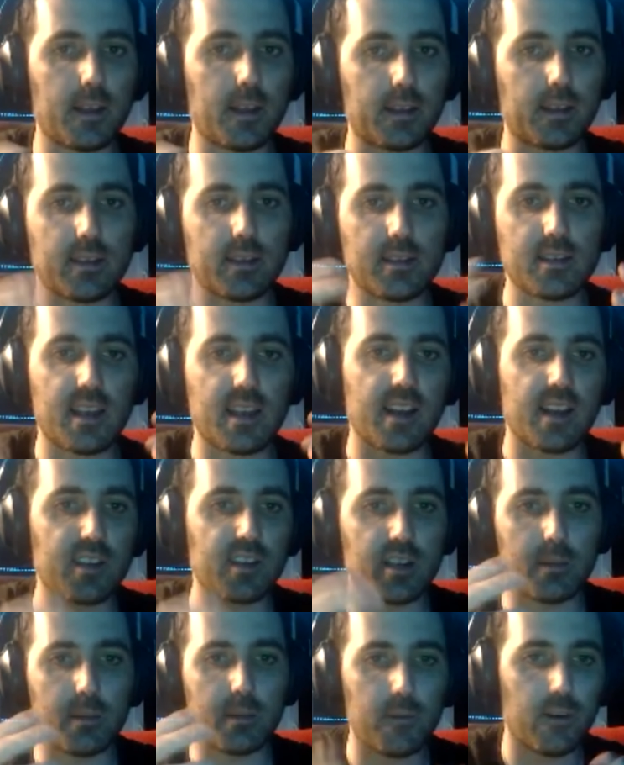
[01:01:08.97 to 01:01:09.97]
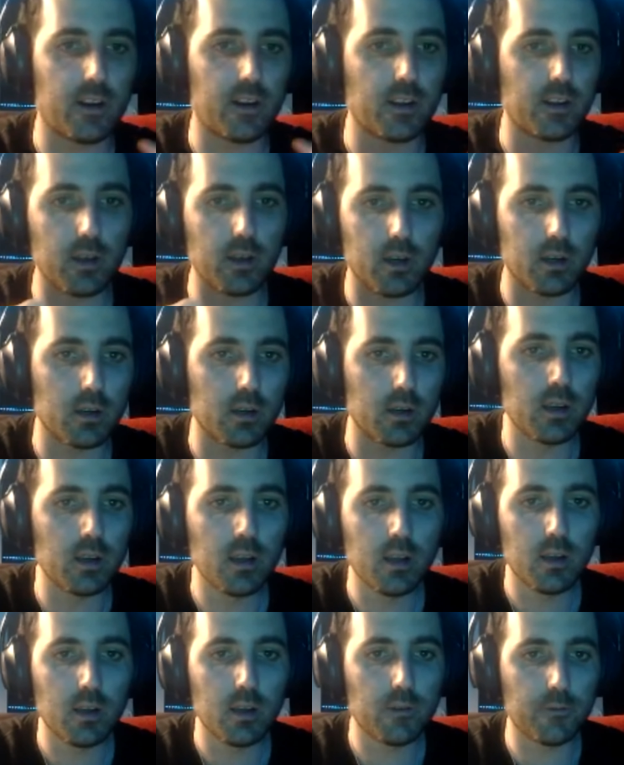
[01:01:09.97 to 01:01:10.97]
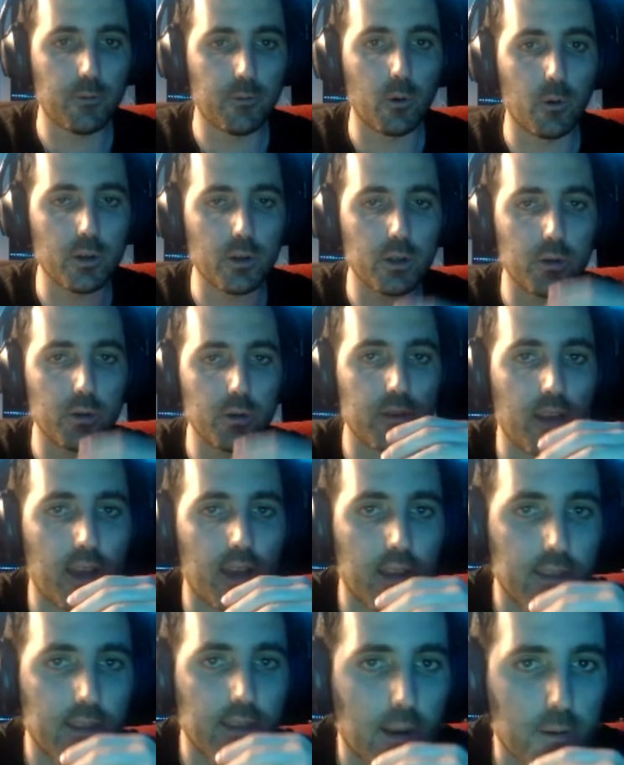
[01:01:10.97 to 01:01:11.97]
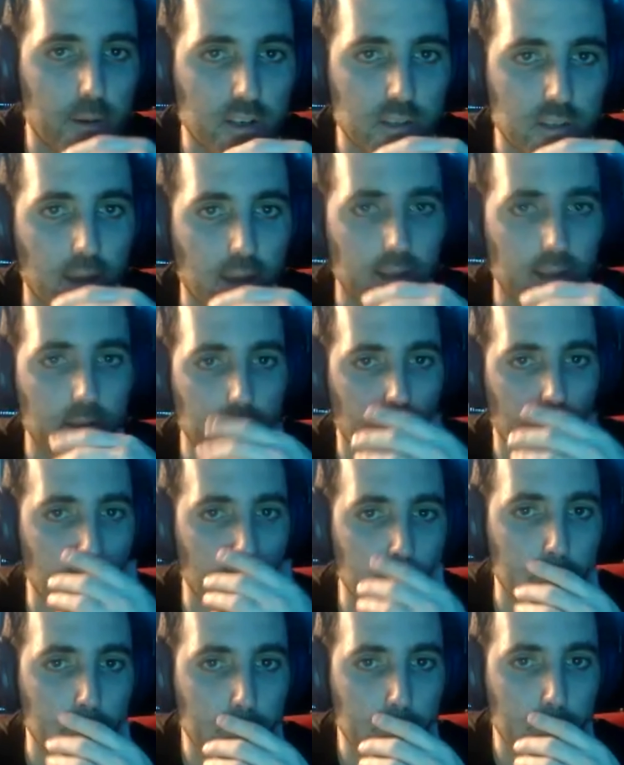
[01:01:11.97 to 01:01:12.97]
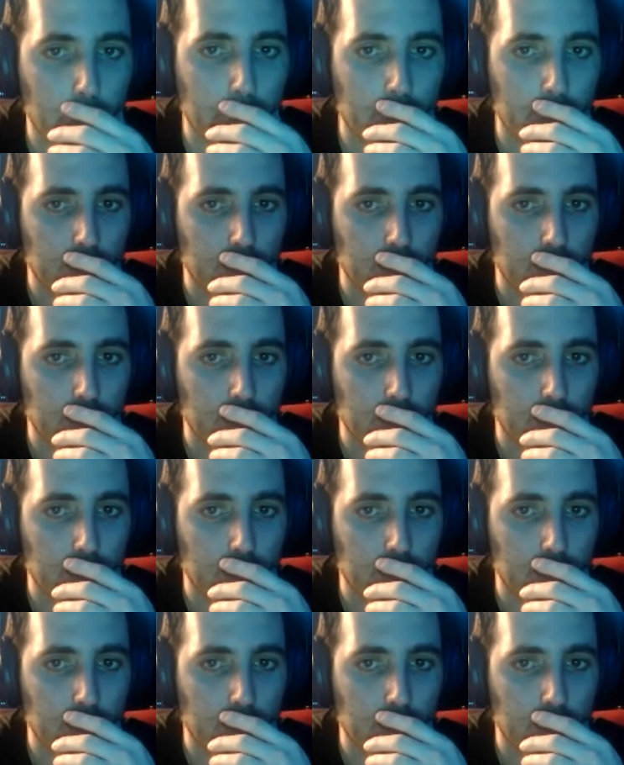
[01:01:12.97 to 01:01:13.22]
Like this is actually going to be very good for you in that respect, right?